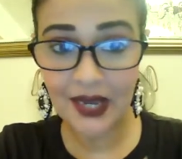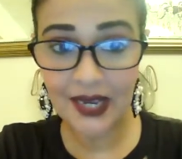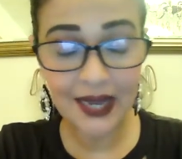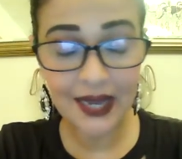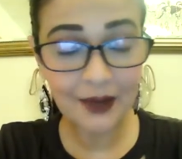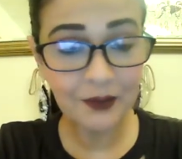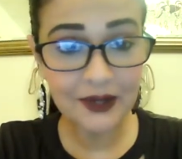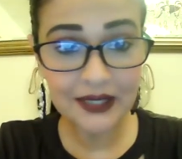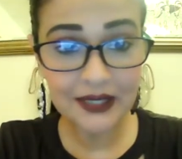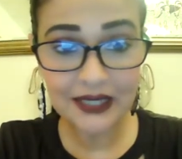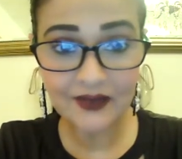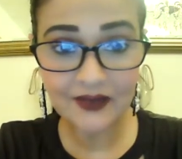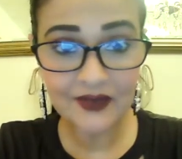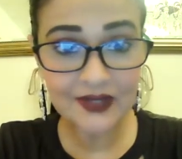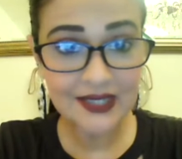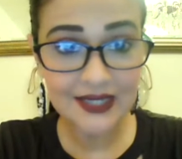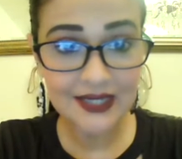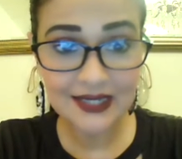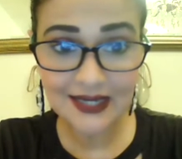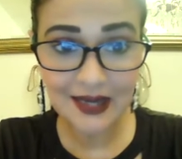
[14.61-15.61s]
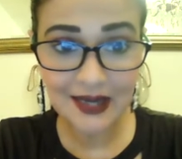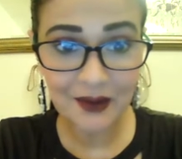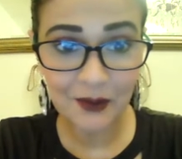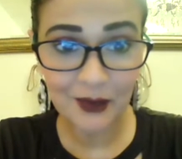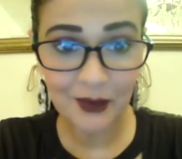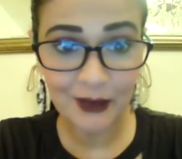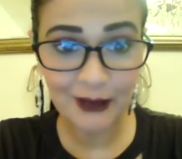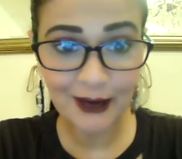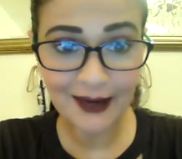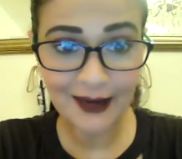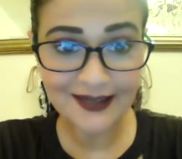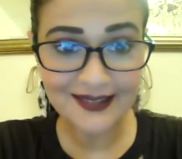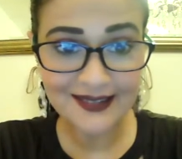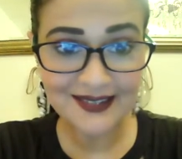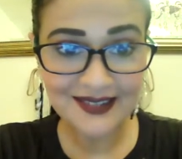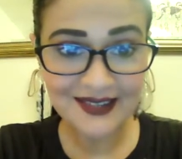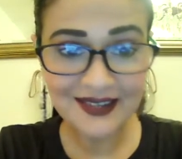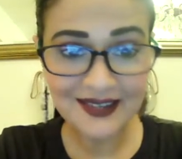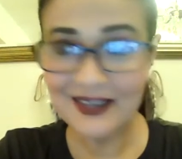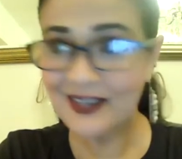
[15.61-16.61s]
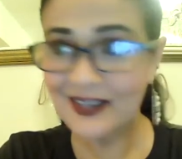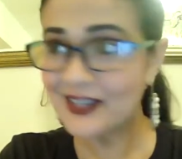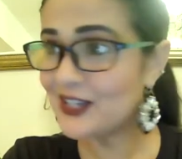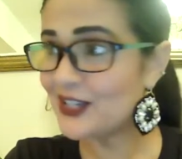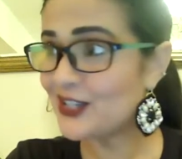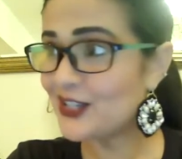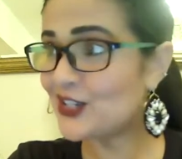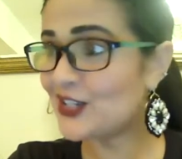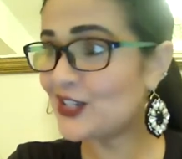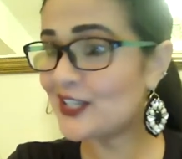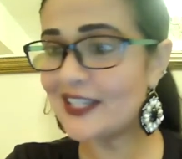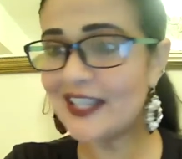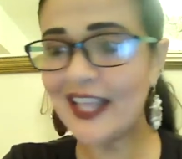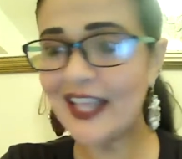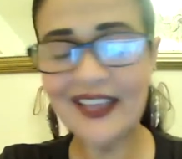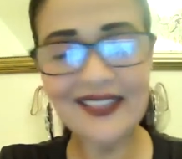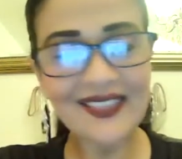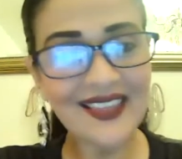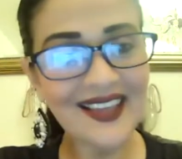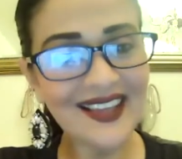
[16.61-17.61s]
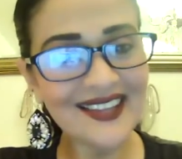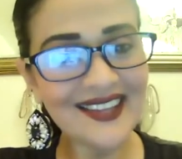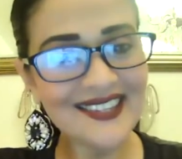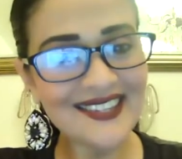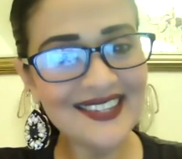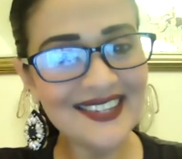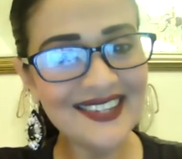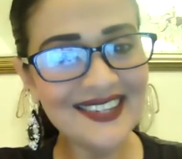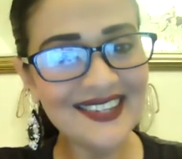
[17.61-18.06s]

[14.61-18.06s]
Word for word: I can't believe it's December, right? Just like that,